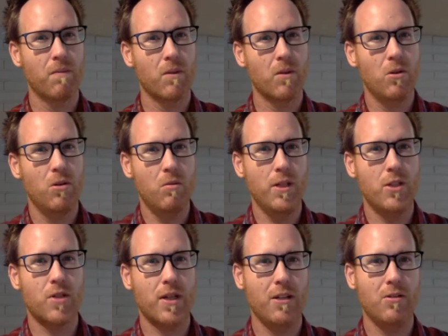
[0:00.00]
Who are we
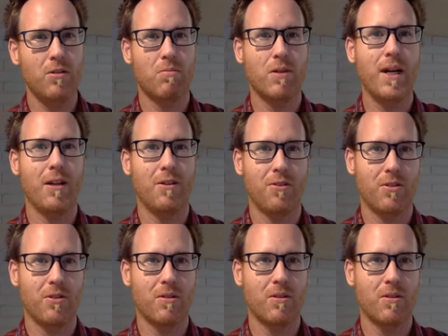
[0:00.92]
trying to impress?